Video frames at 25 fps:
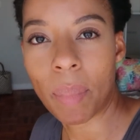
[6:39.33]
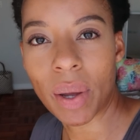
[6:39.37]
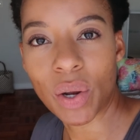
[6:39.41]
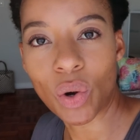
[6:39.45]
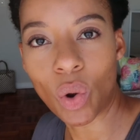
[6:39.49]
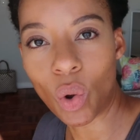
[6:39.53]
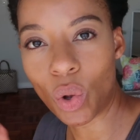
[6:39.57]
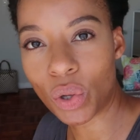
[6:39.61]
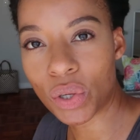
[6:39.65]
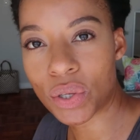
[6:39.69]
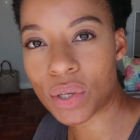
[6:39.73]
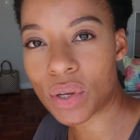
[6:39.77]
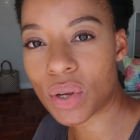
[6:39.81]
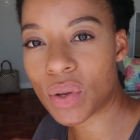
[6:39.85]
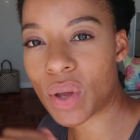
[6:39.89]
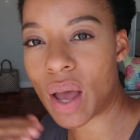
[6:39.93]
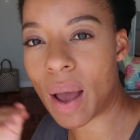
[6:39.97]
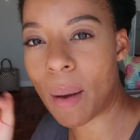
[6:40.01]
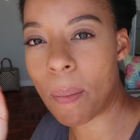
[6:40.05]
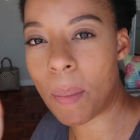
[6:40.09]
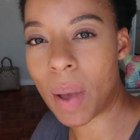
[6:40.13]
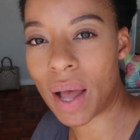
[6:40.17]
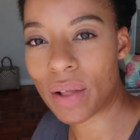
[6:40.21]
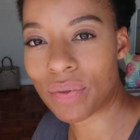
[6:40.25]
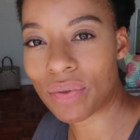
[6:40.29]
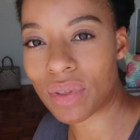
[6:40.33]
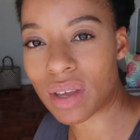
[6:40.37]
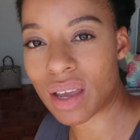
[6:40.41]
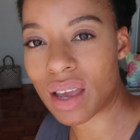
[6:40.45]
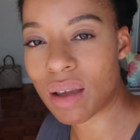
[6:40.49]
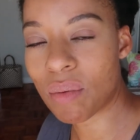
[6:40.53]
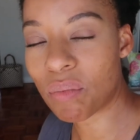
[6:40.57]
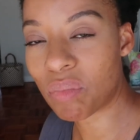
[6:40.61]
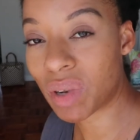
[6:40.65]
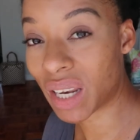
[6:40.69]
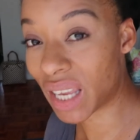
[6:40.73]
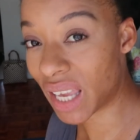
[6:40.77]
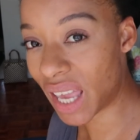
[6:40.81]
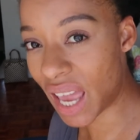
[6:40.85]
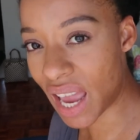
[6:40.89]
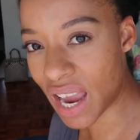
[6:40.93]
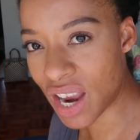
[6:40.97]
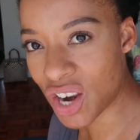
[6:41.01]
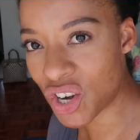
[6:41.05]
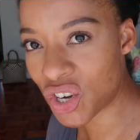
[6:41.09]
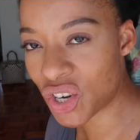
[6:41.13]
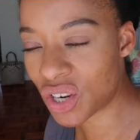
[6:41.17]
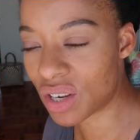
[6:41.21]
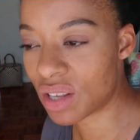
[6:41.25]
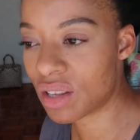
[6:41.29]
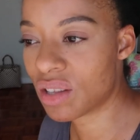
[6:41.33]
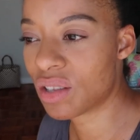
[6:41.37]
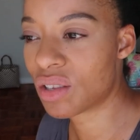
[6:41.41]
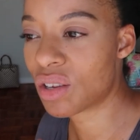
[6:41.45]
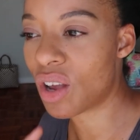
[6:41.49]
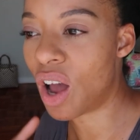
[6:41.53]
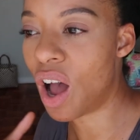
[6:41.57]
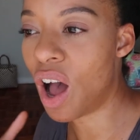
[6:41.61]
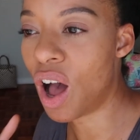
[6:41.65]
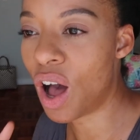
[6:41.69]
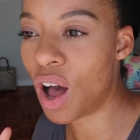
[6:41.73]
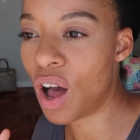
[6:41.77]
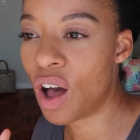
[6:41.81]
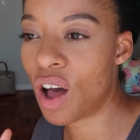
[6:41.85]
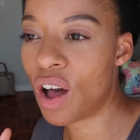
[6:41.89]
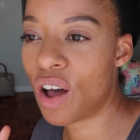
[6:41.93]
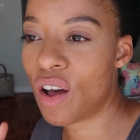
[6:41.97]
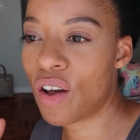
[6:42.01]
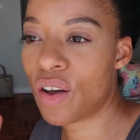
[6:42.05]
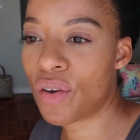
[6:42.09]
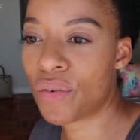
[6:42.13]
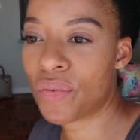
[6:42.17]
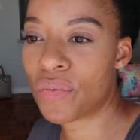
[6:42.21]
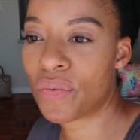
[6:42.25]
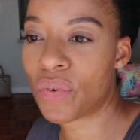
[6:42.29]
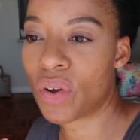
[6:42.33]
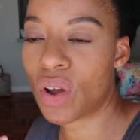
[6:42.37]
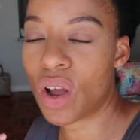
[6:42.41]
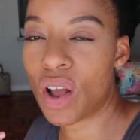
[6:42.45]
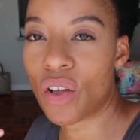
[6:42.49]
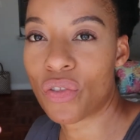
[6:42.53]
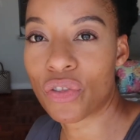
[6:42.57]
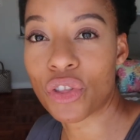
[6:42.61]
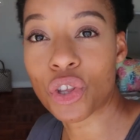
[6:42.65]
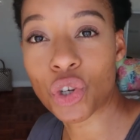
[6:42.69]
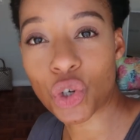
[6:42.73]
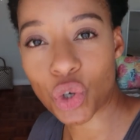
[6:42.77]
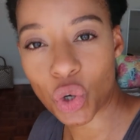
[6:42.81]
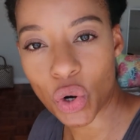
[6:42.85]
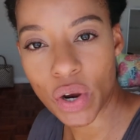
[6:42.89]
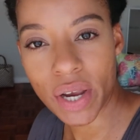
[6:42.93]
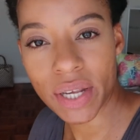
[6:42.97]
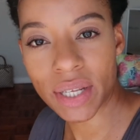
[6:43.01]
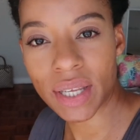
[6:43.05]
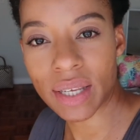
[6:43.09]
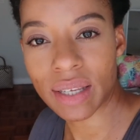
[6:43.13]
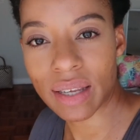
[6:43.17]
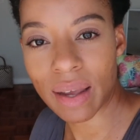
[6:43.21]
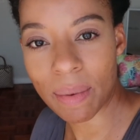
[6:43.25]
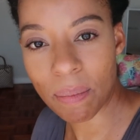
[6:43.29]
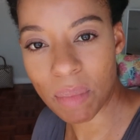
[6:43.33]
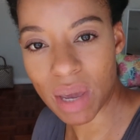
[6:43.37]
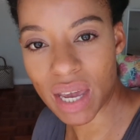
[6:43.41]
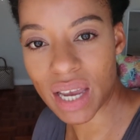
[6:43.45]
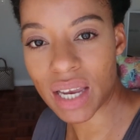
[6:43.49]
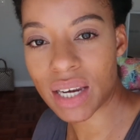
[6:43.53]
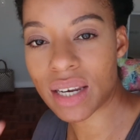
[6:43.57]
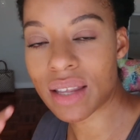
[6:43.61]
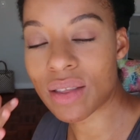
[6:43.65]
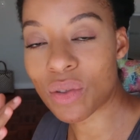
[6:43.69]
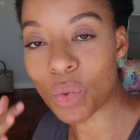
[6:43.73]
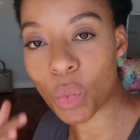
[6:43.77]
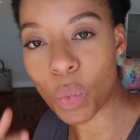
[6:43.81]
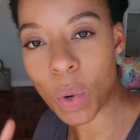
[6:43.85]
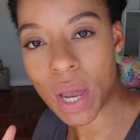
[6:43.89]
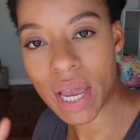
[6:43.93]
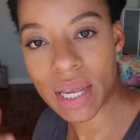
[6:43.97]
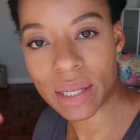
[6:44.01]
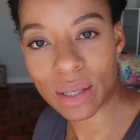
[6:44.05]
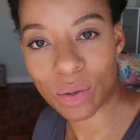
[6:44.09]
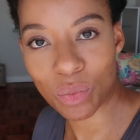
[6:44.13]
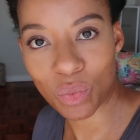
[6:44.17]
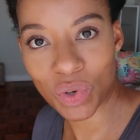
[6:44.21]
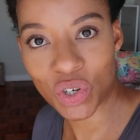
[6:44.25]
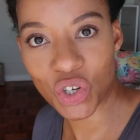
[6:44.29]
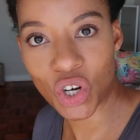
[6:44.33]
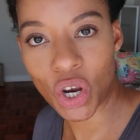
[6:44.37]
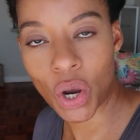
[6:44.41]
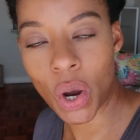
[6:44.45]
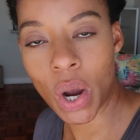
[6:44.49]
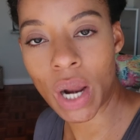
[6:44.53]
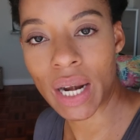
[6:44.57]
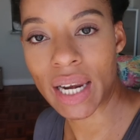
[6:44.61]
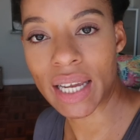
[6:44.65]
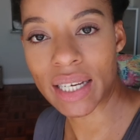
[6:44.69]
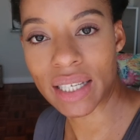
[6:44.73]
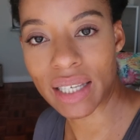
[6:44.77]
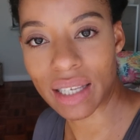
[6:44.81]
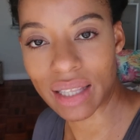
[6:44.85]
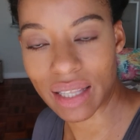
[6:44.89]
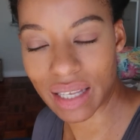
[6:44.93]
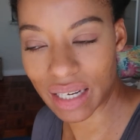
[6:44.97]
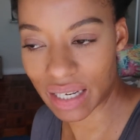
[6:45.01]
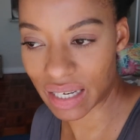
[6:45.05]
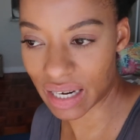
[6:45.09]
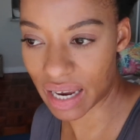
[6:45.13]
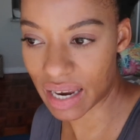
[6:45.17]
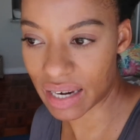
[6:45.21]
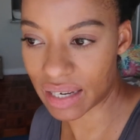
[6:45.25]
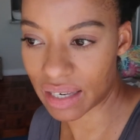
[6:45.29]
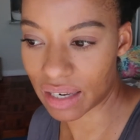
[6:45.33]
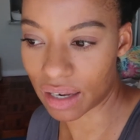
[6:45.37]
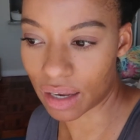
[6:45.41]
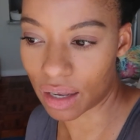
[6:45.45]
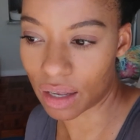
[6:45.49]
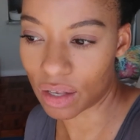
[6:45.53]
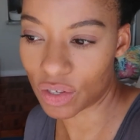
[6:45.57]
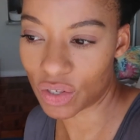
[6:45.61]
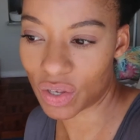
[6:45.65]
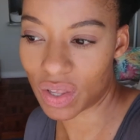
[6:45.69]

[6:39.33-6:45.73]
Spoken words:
but also about the implications of the choices I made and the ways in which I collected the data.